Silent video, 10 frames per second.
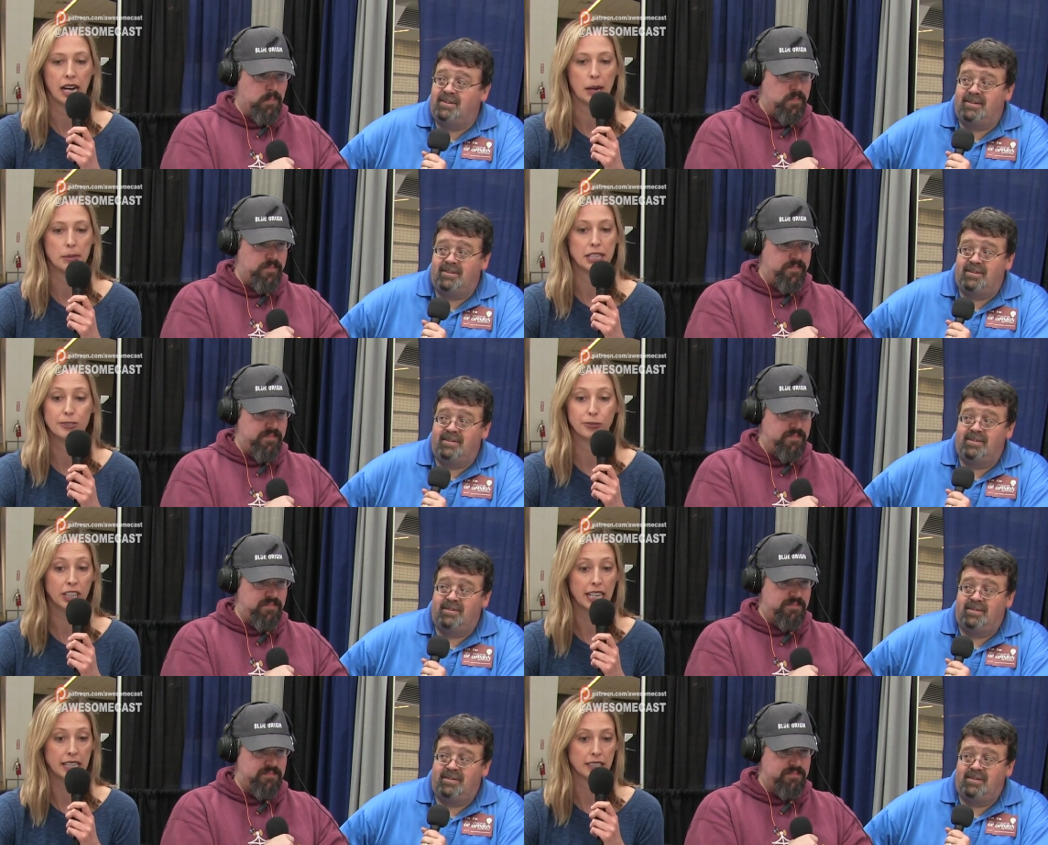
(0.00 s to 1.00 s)
Speaker 1: Um, and it's
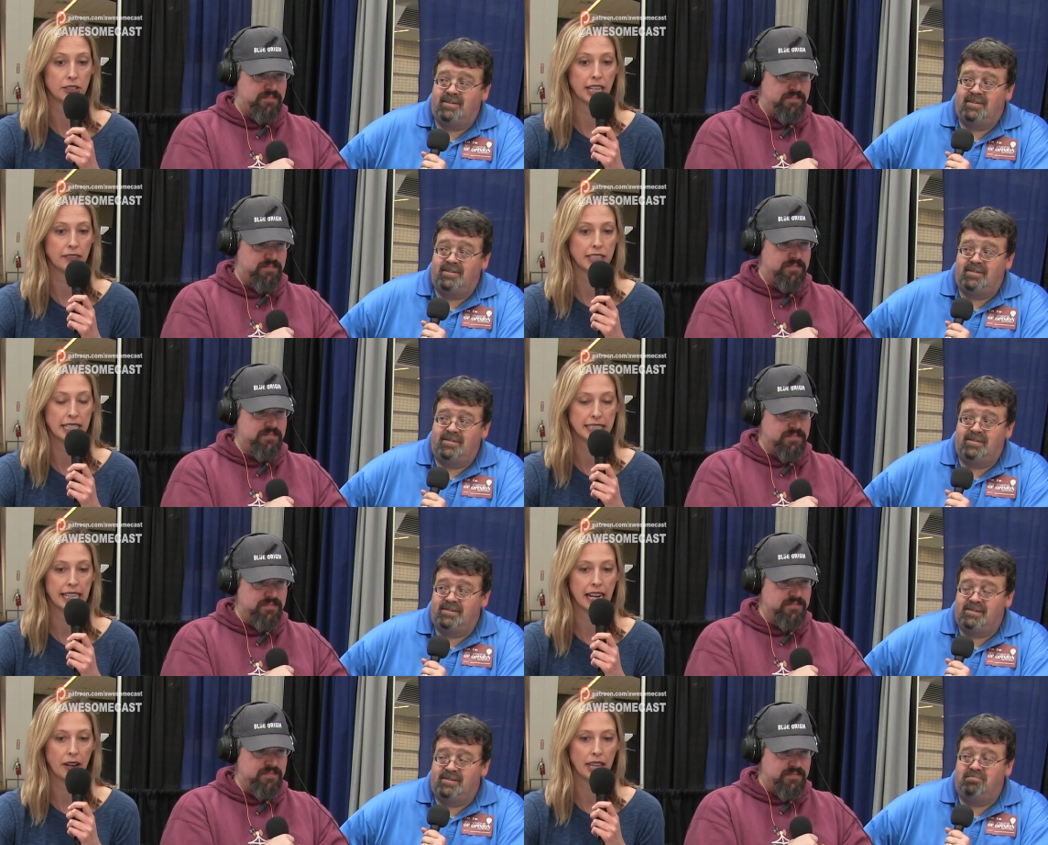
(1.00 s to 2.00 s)
free as they're kind of
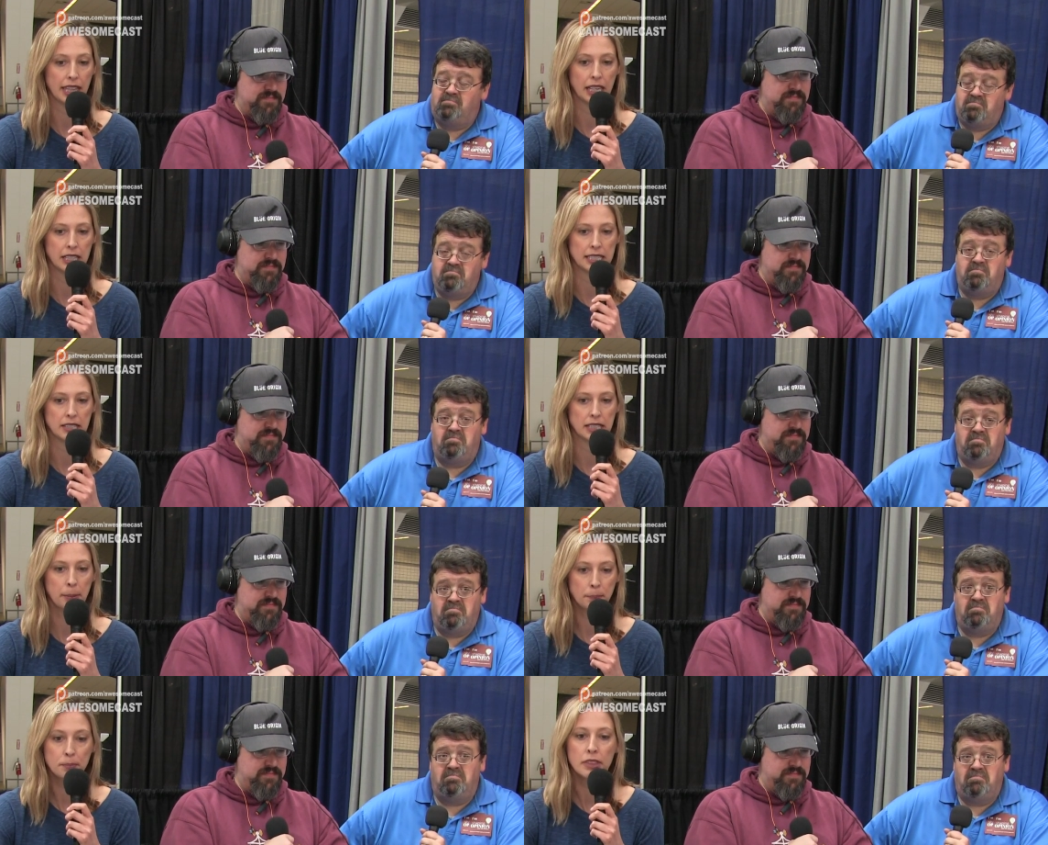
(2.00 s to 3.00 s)
testing it out. I think it sounds
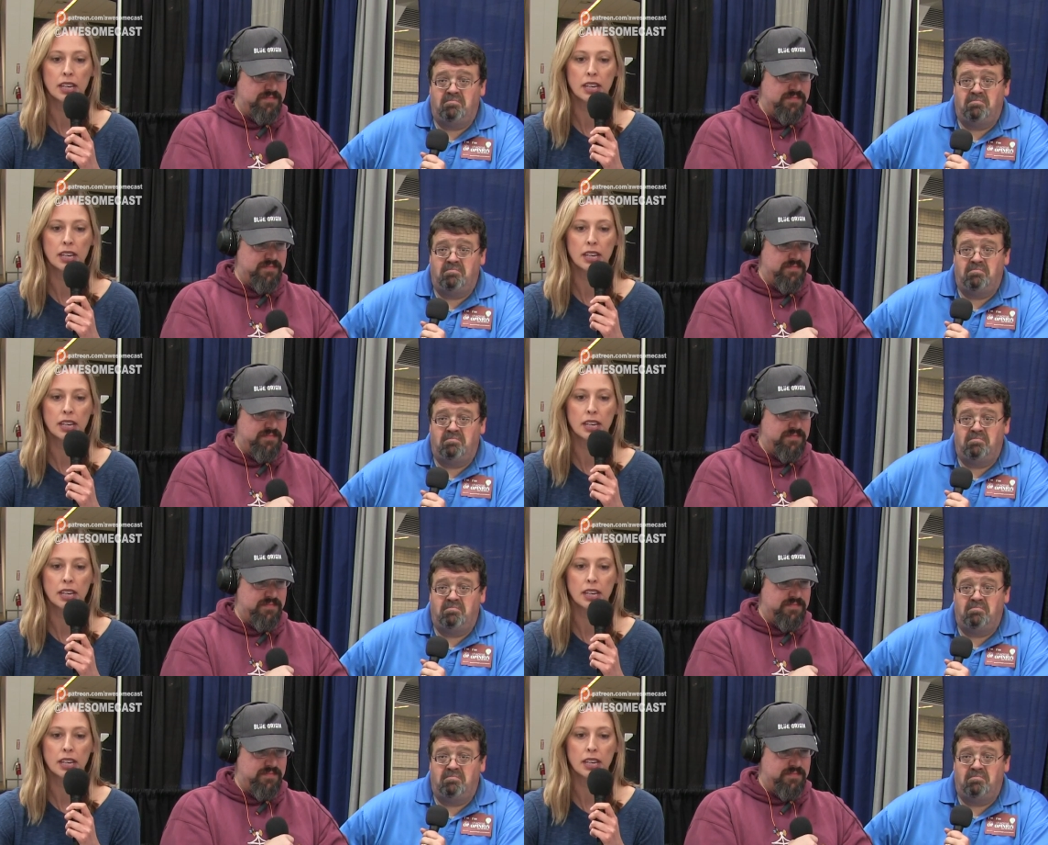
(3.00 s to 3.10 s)
like.